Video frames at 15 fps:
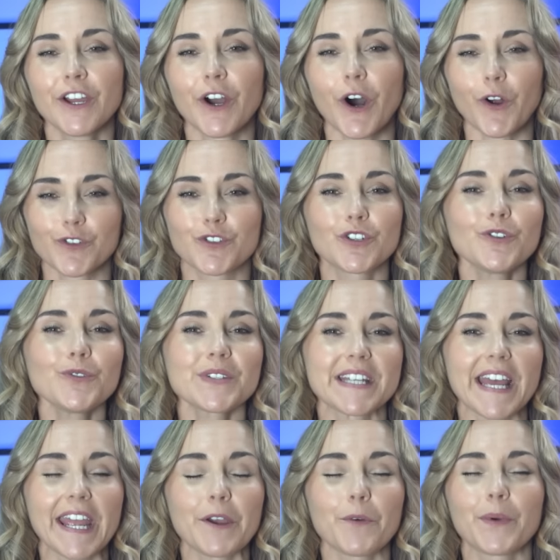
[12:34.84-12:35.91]
On
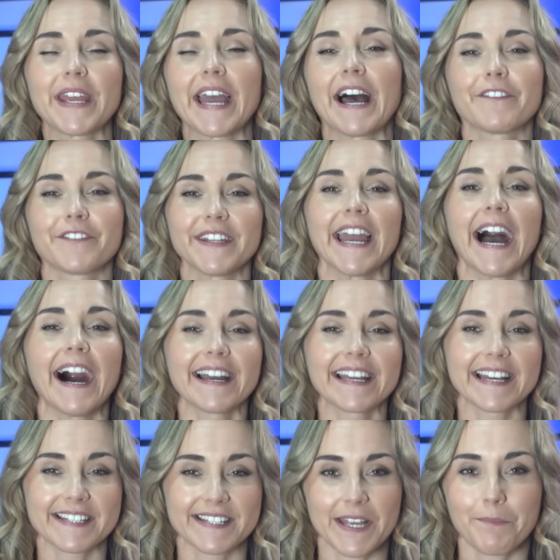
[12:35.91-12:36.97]
Tuesday, we have the
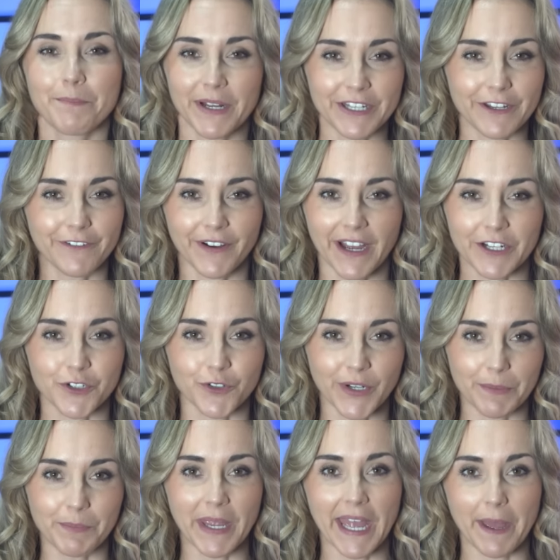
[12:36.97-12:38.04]
ISM
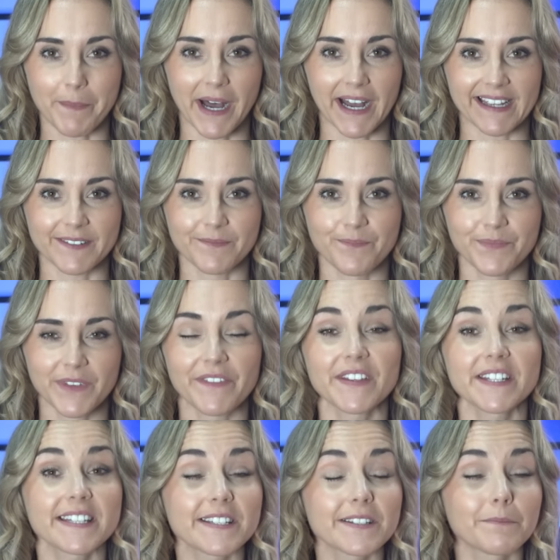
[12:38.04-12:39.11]
manufacturing PMI.
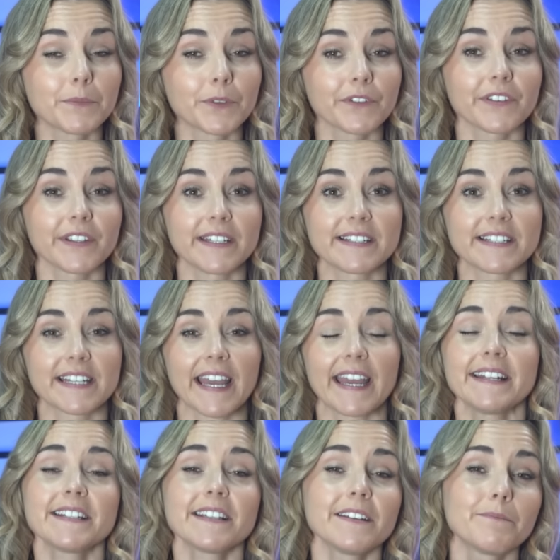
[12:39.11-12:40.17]
This is a monthly
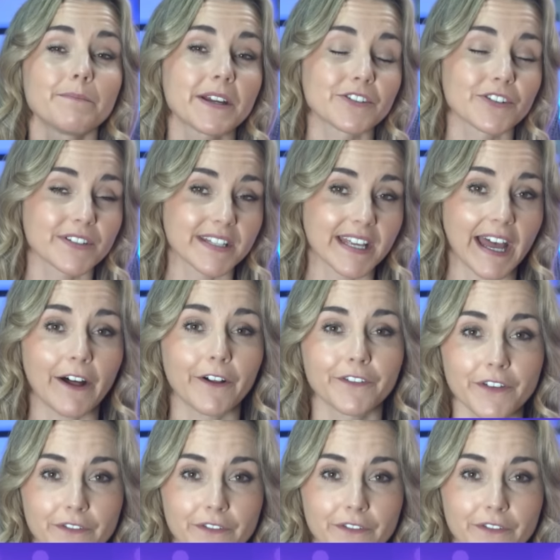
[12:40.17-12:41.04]
indicator that measures the health